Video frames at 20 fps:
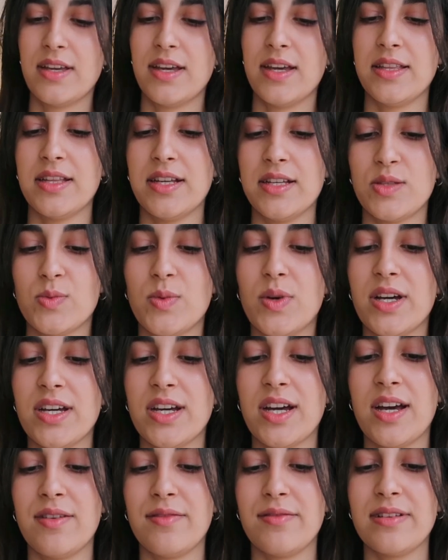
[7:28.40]
And that's why
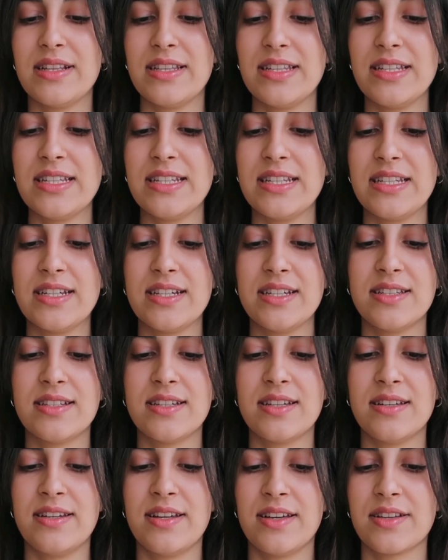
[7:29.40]
I really needed
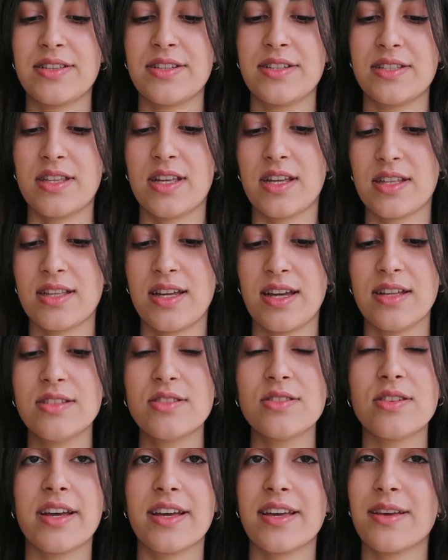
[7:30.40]
a necklace like that,
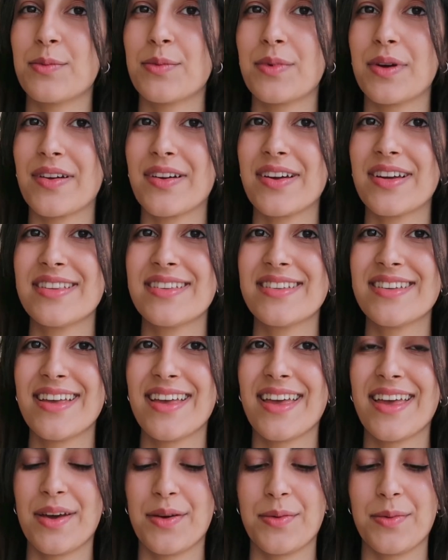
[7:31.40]
so I can wear it
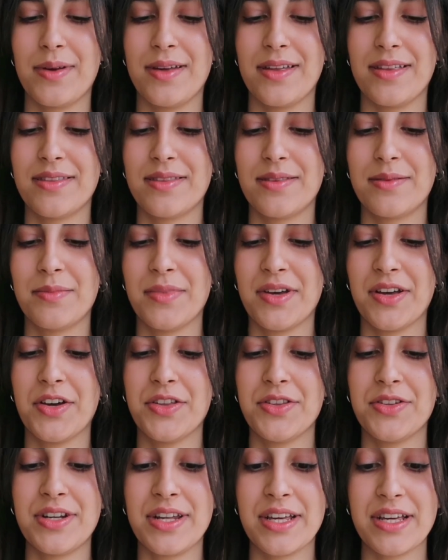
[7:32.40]
with my
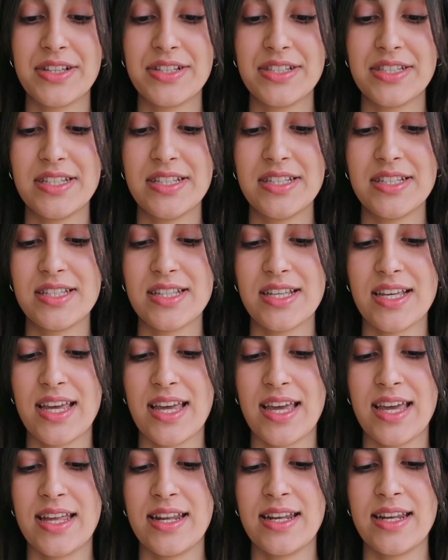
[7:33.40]
other necklaces.
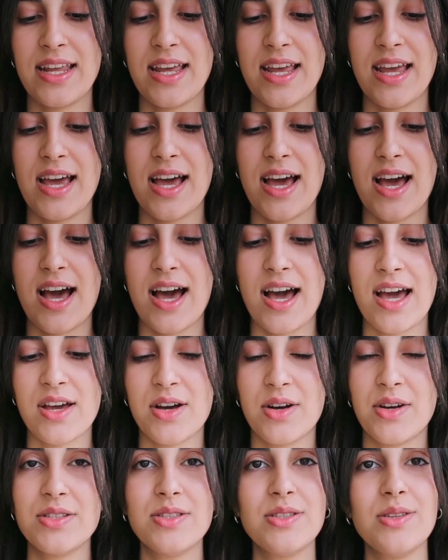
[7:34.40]
And I
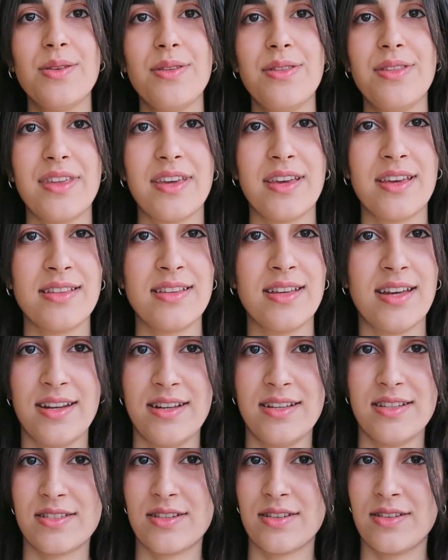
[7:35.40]
also think that
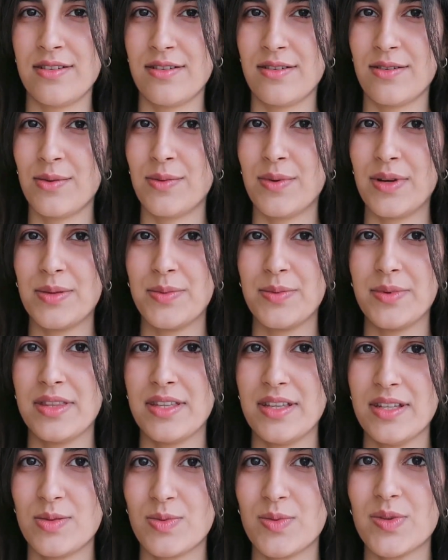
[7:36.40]
it's gonna go well with
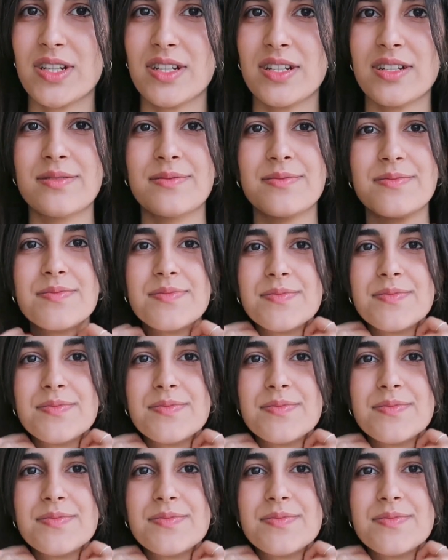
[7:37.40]
this one.